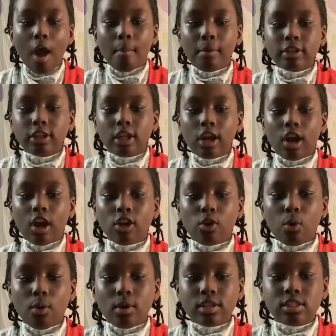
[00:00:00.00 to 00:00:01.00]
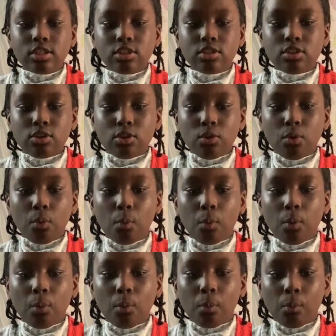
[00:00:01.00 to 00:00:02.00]
But they are going to
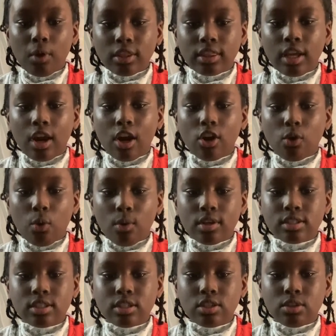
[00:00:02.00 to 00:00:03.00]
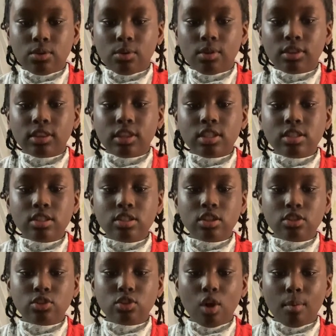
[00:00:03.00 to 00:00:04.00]
do what they are going to do. This is
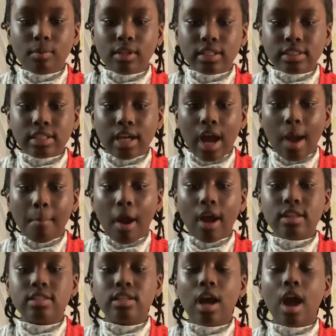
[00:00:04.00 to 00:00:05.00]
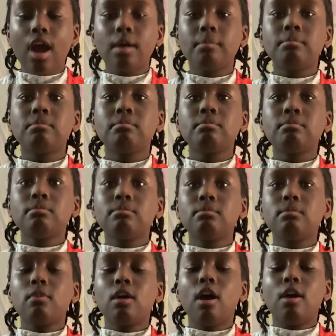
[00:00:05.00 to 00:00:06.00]
the troubling time, a time
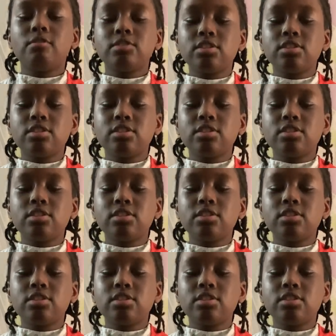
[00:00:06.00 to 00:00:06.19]
of